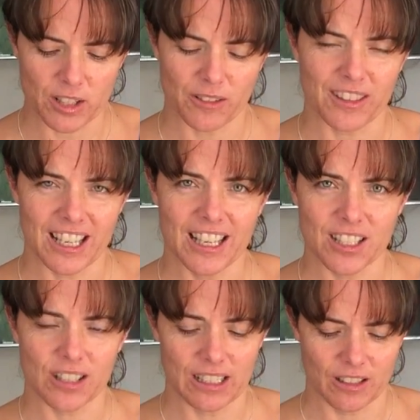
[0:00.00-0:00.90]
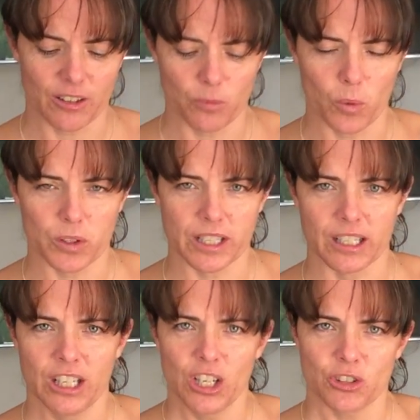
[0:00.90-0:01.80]
So if there is a lot of water,
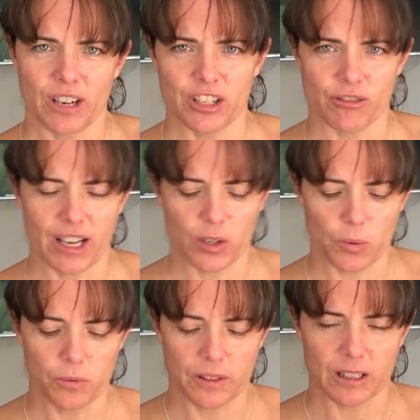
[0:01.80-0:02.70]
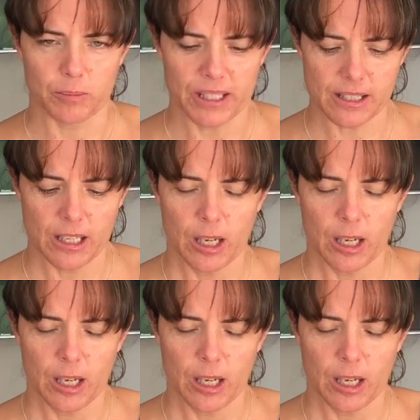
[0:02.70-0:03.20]
try and drain it off a little bit.